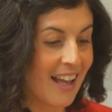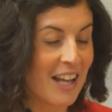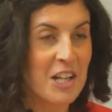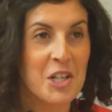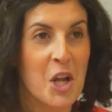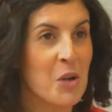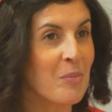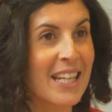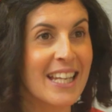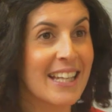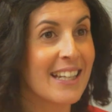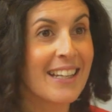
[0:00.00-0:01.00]
No
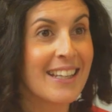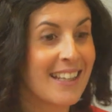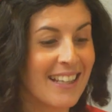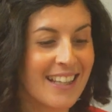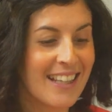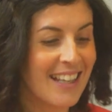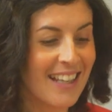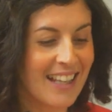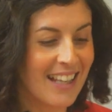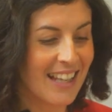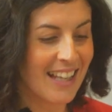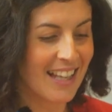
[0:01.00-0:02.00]
biggie.
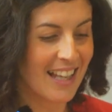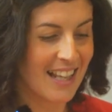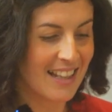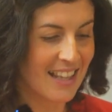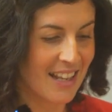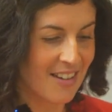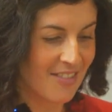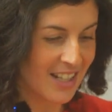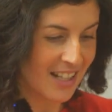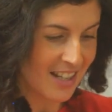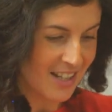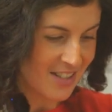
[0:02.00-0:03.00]
And there we
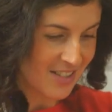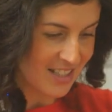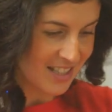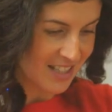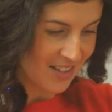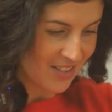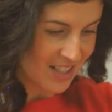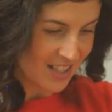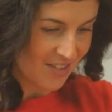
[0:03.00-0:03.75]
go, sieve it, sieve